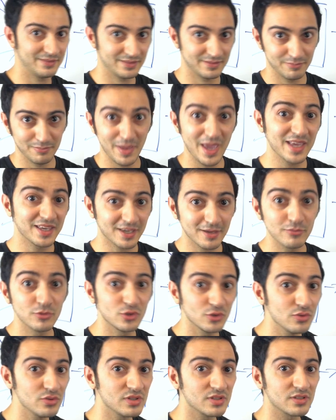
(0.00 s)
make him
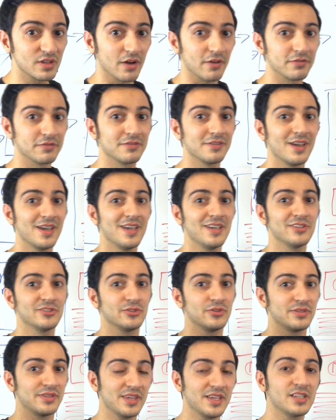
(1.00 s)
do stuff.
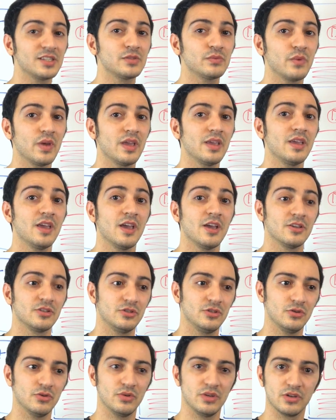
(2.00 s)
So this way
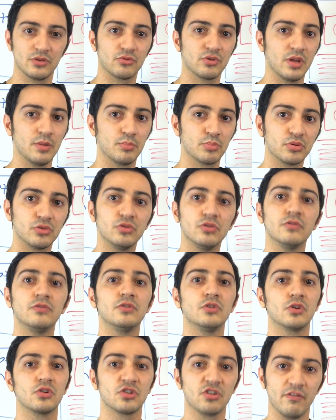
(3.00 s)
you improve
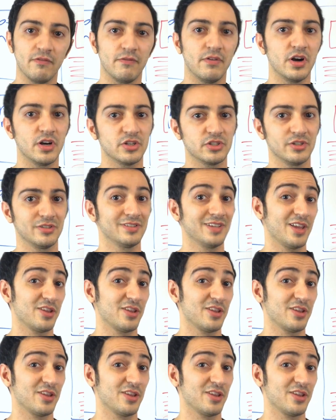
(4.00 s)
your conversions